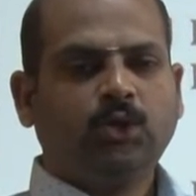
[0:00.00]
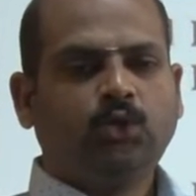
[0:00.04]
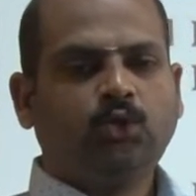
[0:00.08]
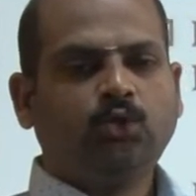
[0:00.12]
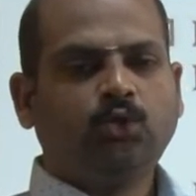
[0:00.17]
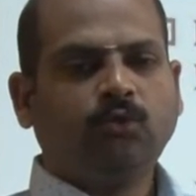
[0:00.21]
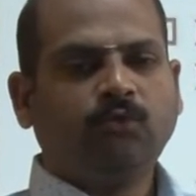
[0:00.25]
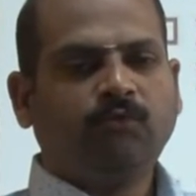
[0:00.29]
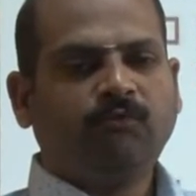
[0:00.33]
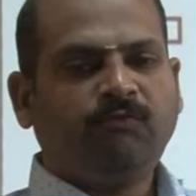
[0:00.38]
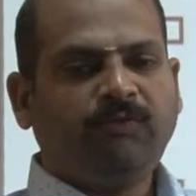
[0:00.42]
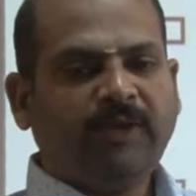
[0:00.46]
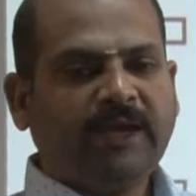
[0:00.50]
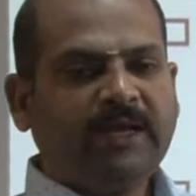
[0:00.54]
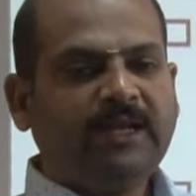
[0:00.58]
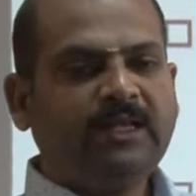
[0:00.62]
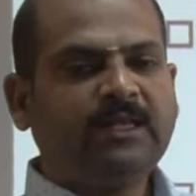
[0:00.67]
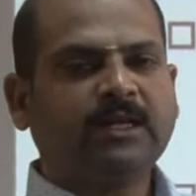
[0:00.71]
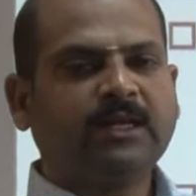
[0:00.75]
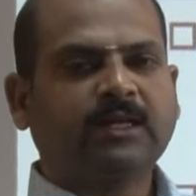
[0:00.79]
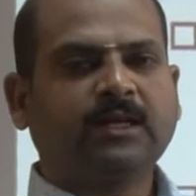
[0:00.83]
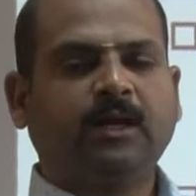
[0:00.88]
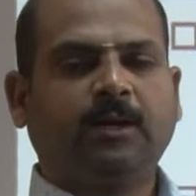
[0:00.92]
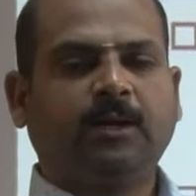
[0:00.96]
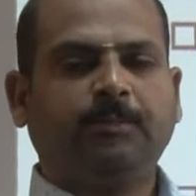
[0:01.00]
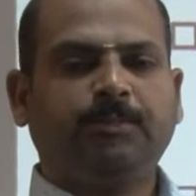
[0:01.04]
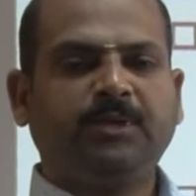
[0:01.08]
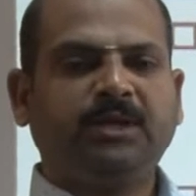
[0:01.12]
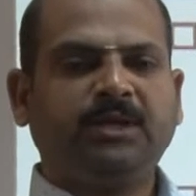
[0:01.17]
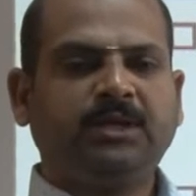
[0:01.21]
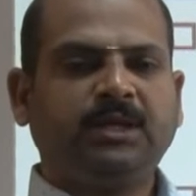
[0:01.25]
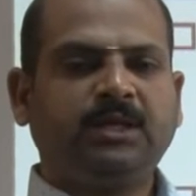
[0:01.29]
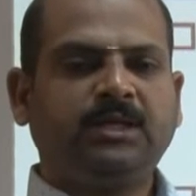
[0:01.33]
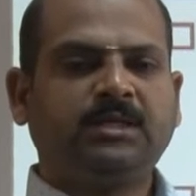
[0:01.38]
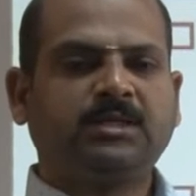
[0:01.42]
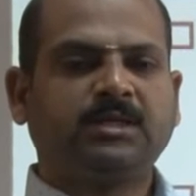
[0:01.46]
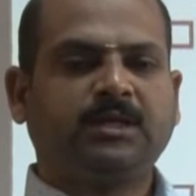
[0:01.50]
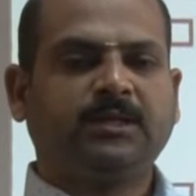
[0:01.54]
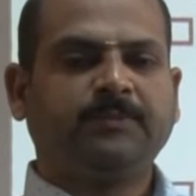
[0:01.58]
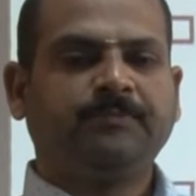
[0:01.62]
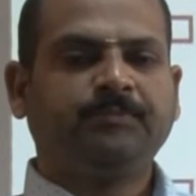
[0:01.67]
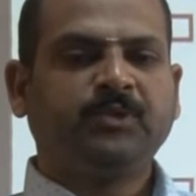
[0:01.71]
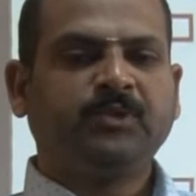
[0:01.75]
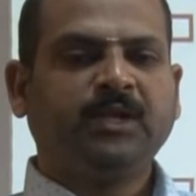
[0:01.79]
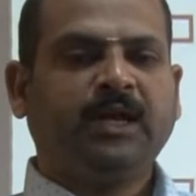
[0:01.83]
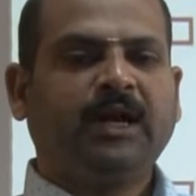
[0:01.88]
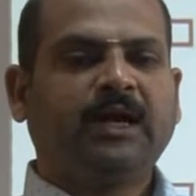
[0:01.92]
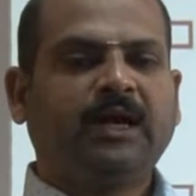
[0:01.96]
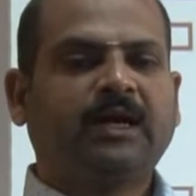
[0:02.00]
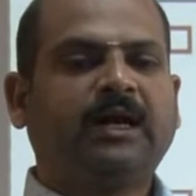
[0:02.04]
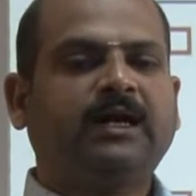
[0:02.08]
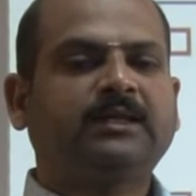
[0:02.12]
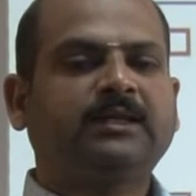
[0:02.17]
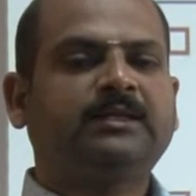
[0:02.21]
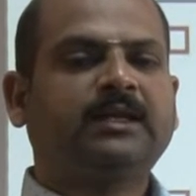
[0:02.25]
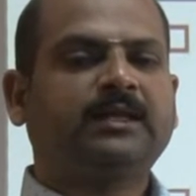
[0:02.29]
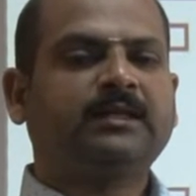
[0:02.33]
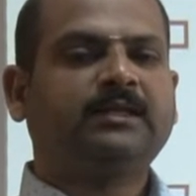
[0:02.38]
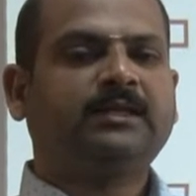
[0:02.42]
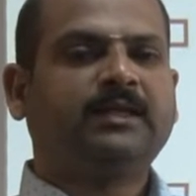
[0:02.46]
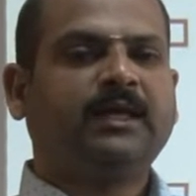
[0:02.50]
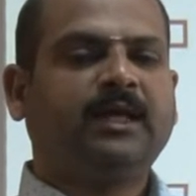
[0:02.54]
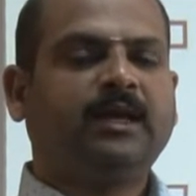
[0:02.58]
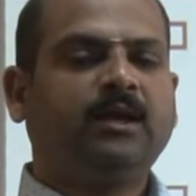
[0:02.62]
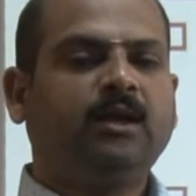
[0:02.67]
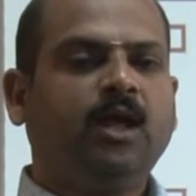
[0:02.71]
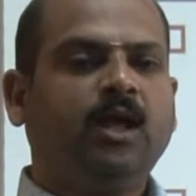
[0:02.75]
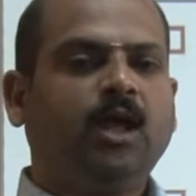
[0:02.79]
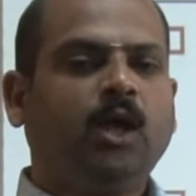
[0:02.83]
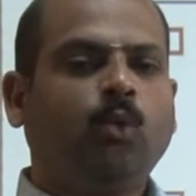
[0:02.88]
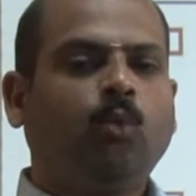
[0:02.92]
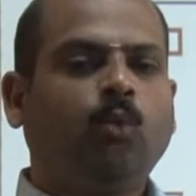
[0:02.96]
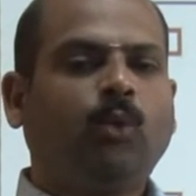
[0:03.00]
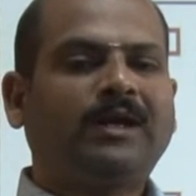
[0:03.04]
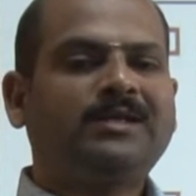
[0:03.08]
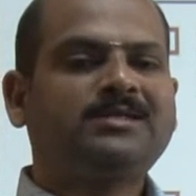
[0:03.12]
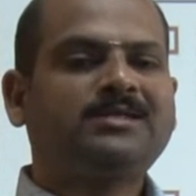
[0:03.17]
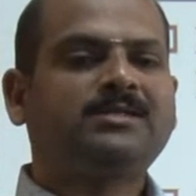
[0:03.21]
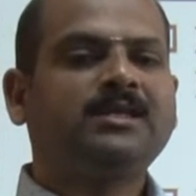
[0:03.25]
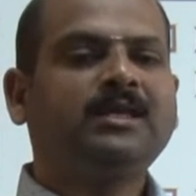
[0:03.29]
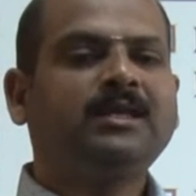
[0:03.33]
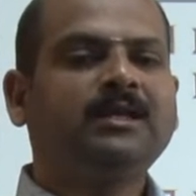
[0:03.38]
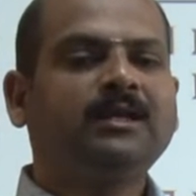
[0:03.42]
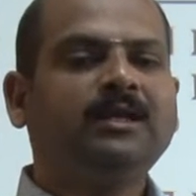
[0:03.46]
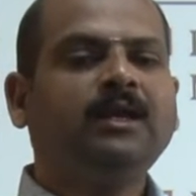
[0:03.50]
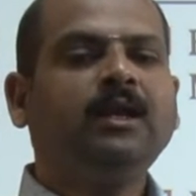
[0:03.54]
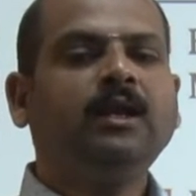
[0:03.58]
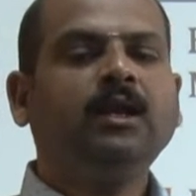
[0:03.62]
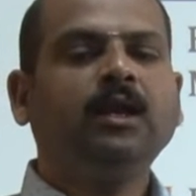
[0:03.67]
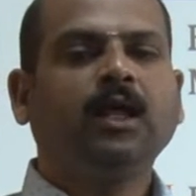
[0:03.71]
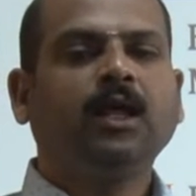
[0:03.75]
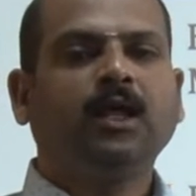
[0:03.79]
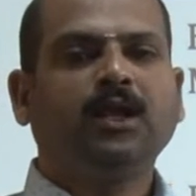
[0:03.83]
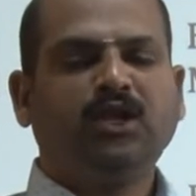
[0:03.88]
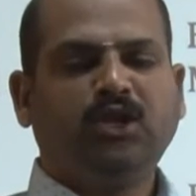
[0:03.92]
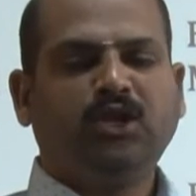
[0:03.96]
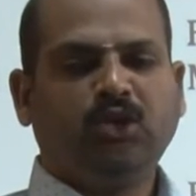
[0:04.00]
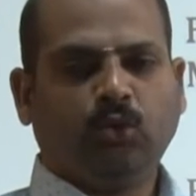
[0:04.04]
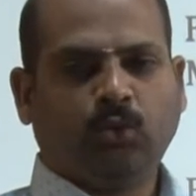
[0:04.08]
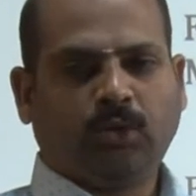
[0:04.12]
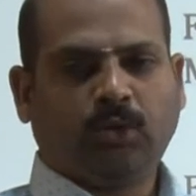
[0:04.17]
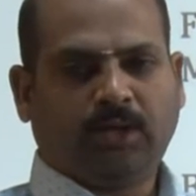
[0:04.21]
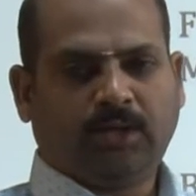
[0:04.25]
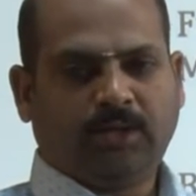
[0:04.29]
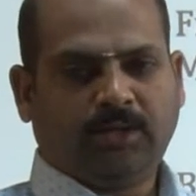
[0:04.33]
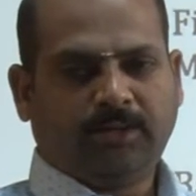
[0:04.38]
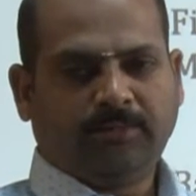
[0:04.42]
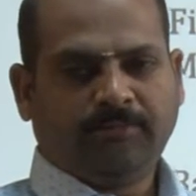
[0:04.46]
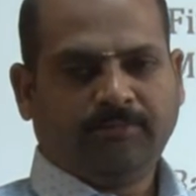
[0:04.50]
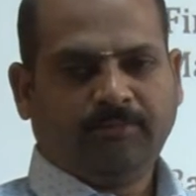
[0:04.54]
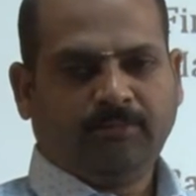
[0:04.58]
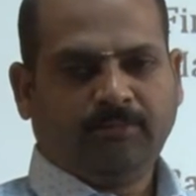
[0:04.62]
to win the competition rather than one single neuron.